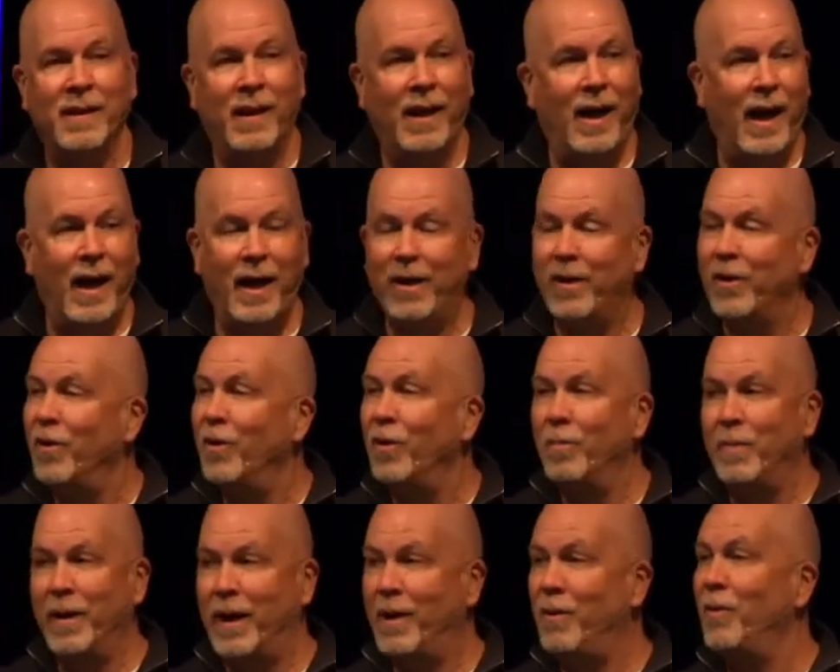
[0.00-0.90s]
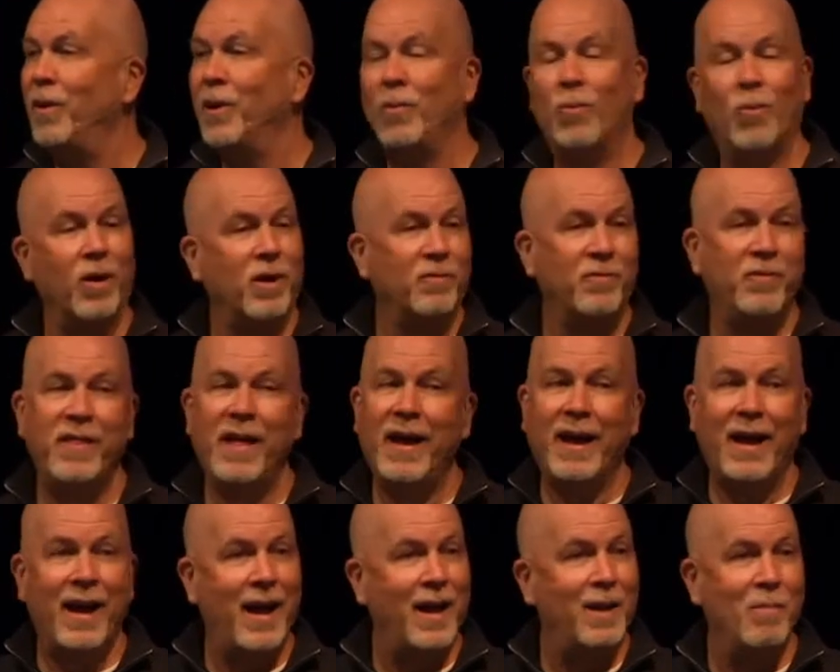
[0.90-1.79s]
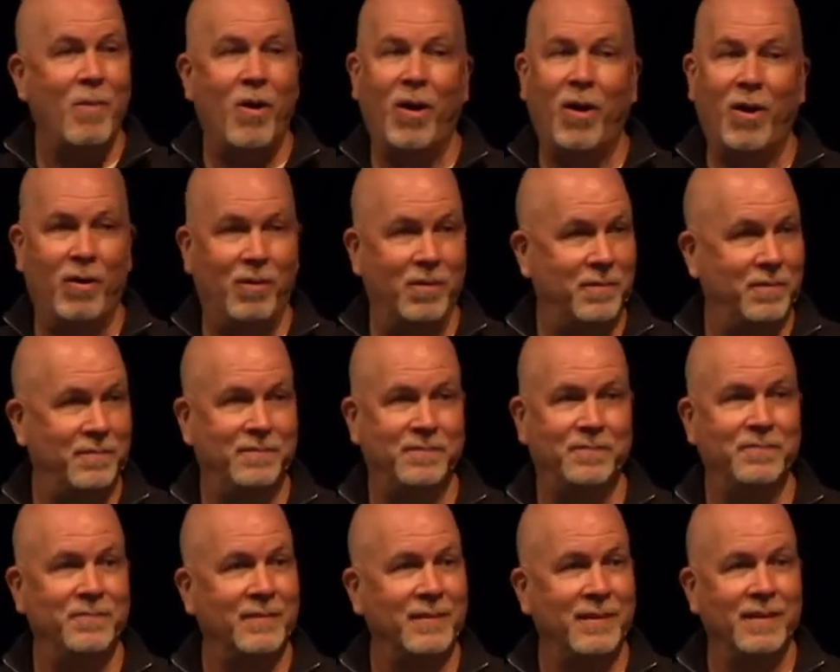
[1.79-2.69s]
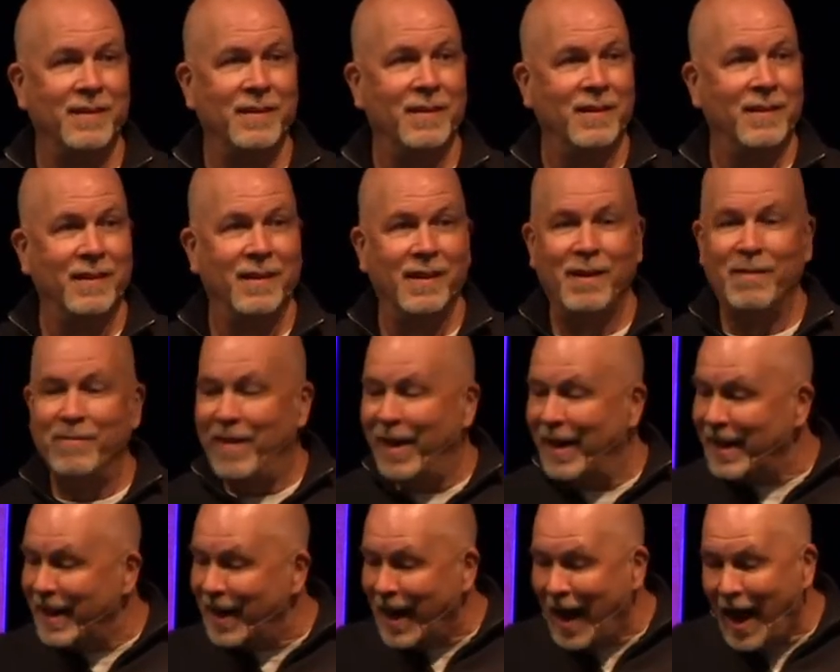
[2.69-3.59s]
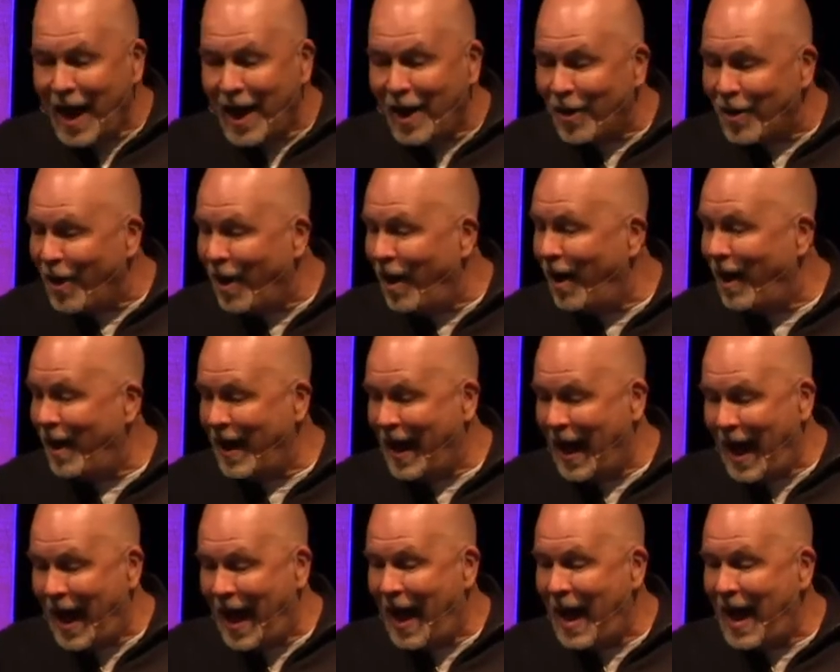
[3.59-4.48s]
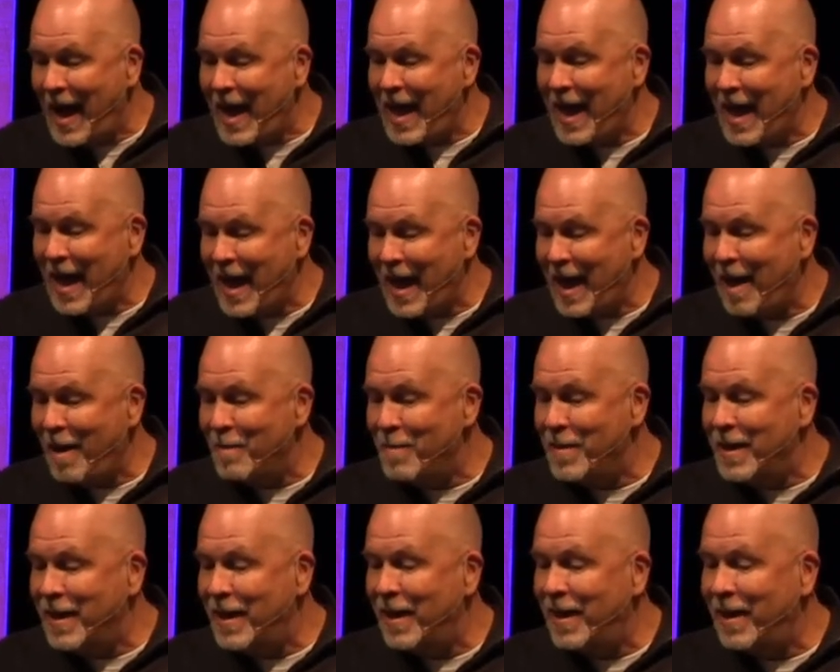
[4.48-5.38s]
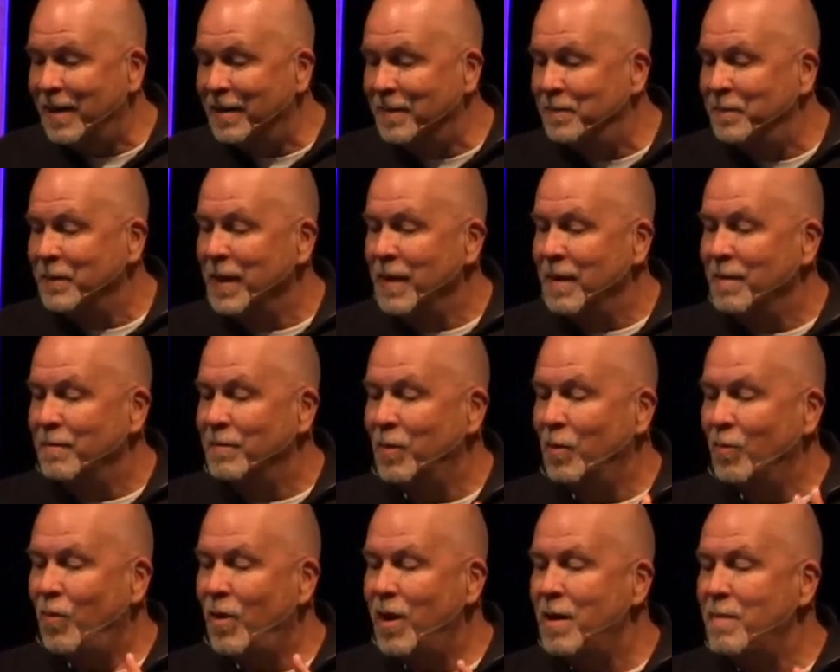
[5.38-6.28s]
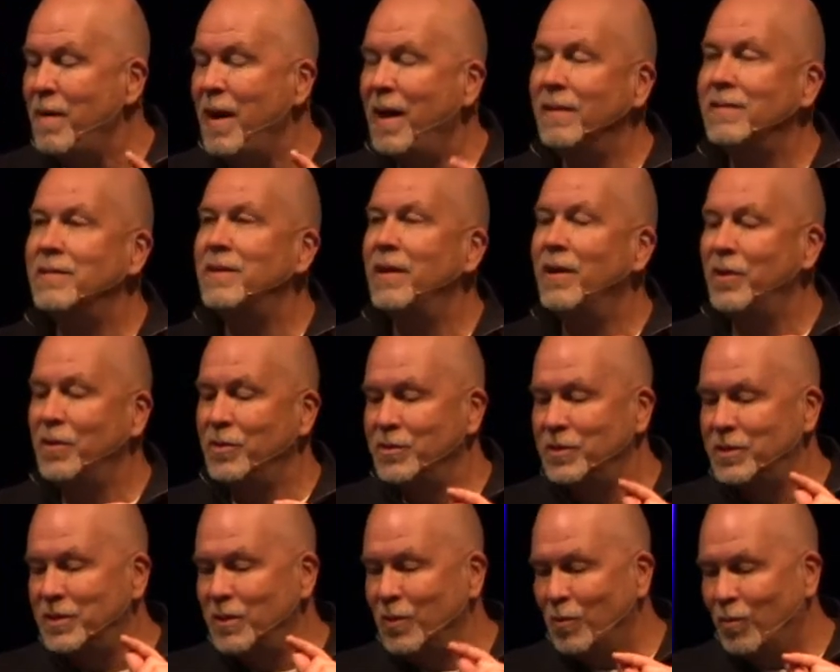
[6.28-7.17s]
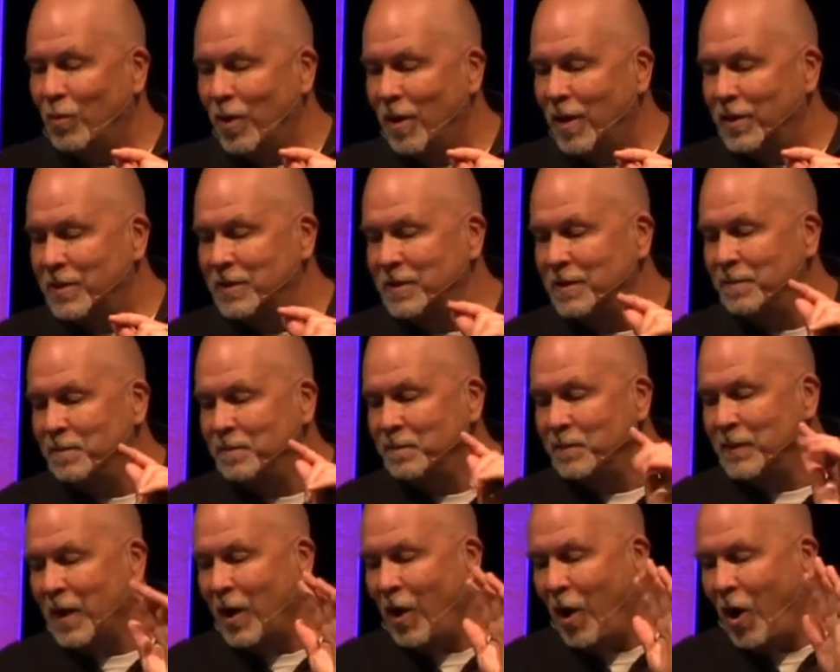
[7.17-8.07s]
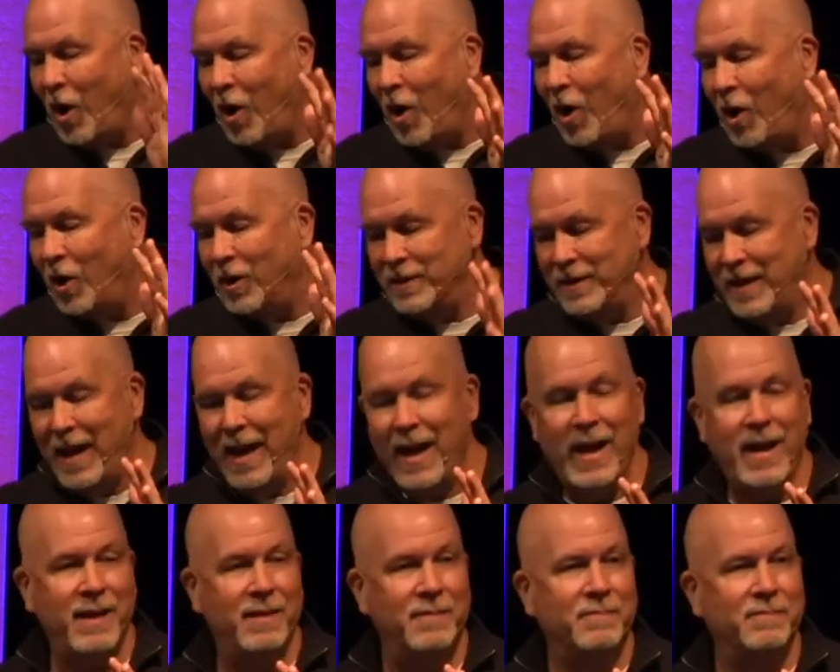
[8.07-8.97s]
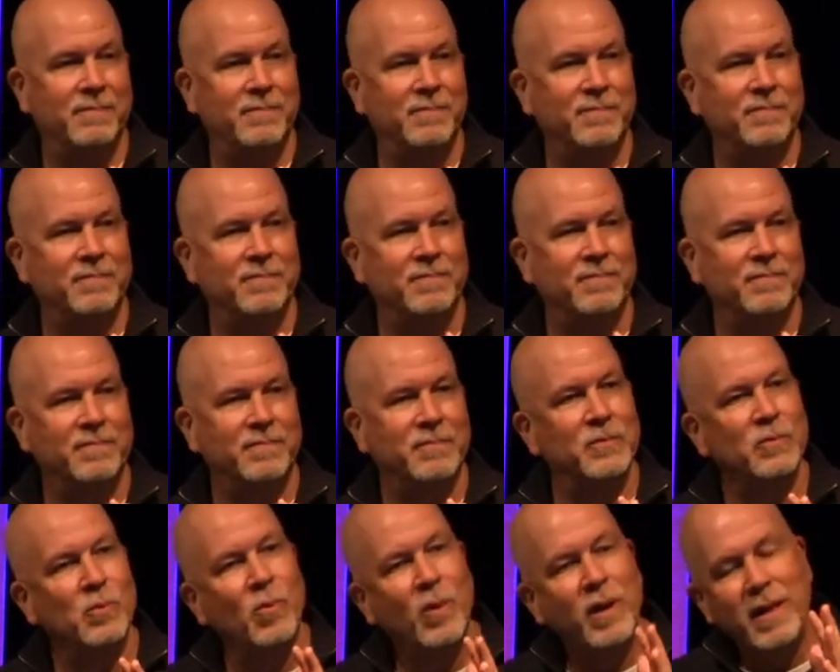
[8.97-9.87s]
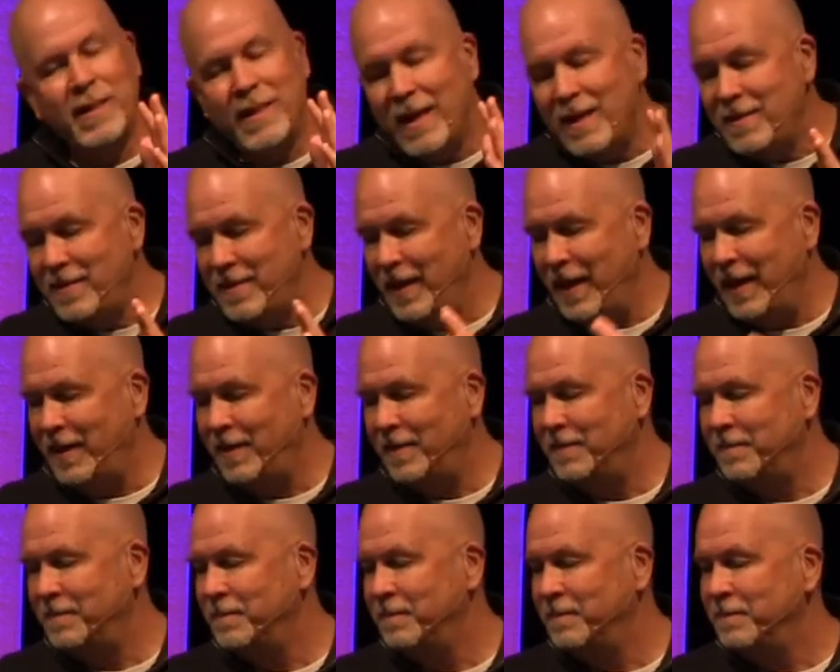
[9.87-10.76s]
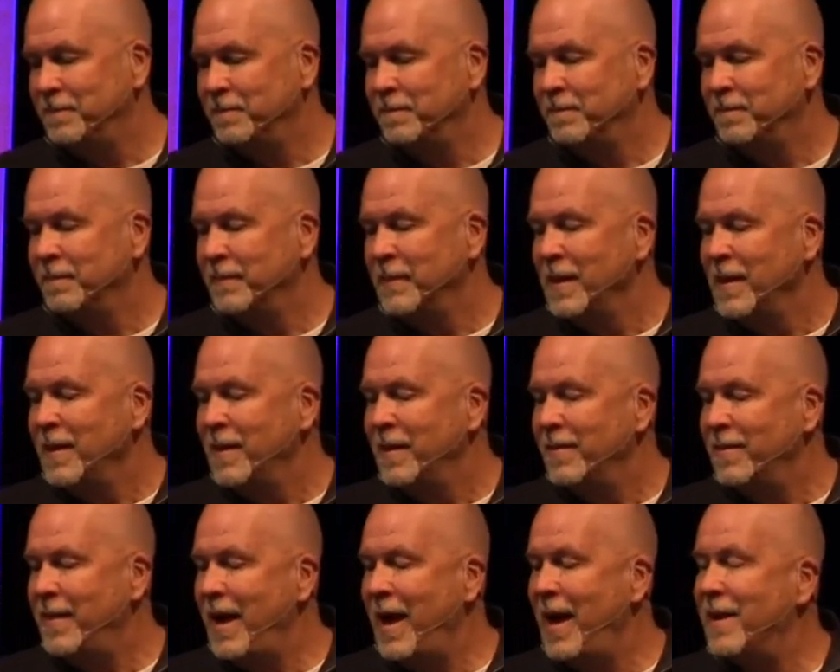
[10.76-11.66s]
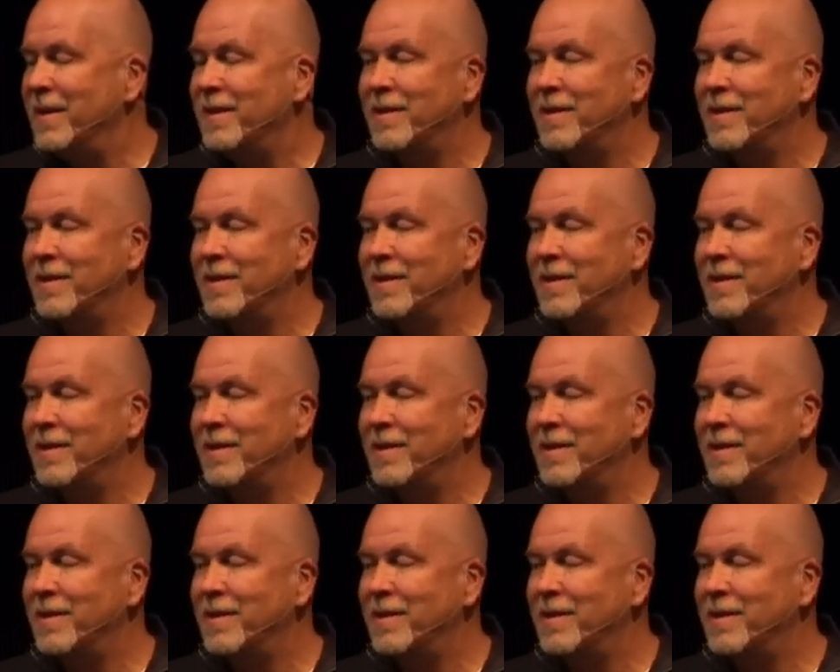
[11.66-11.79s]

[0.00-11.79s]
I don't know, but I want to work for that guy tomorrow. if I can get hired on, I am in. But what about those that worked all day? What do they think? they had